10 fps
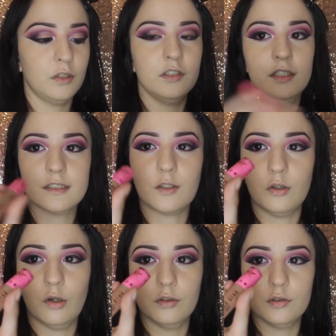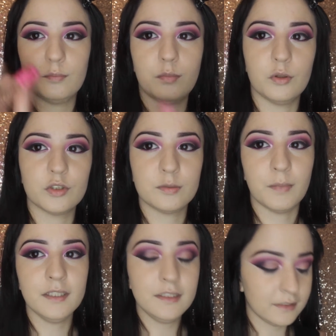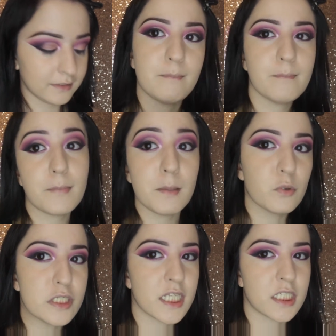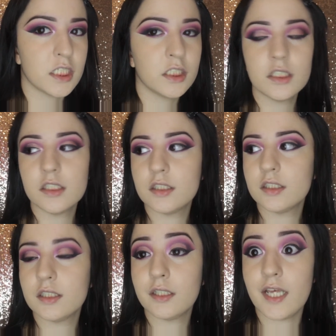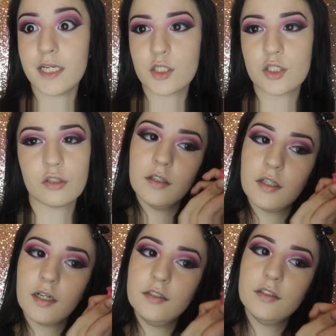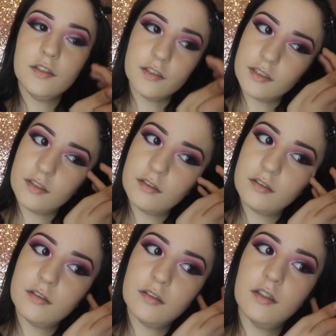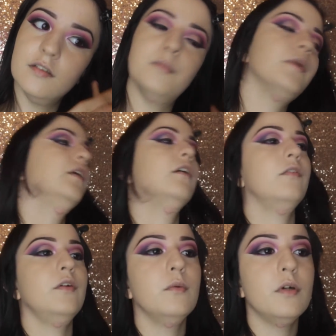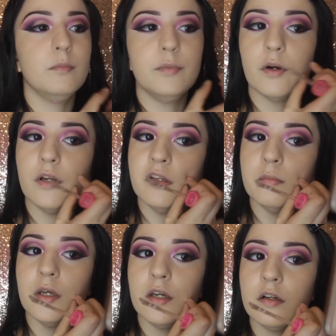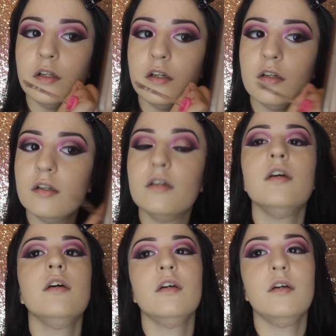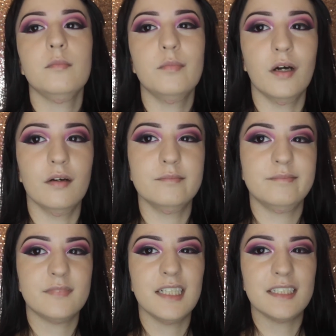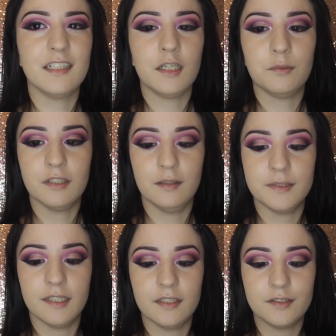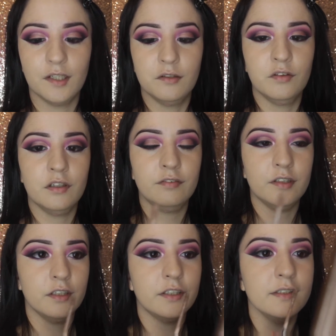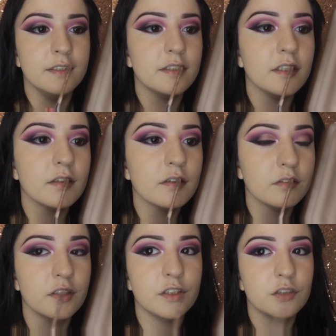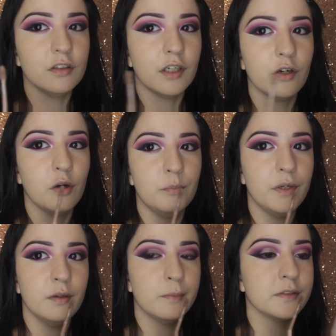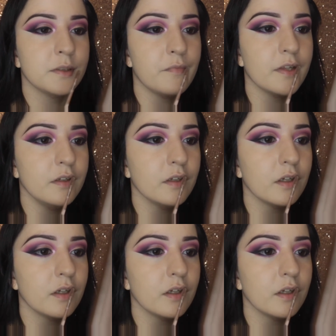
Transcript: one called Posh Spikes. A bit more subtle-ish. You can use a lip liner if you want. I'm sure eating my hair there. But it's a liquid lipstick, so I don't really feel like you need to, unless you're doing like an ombre lip or something.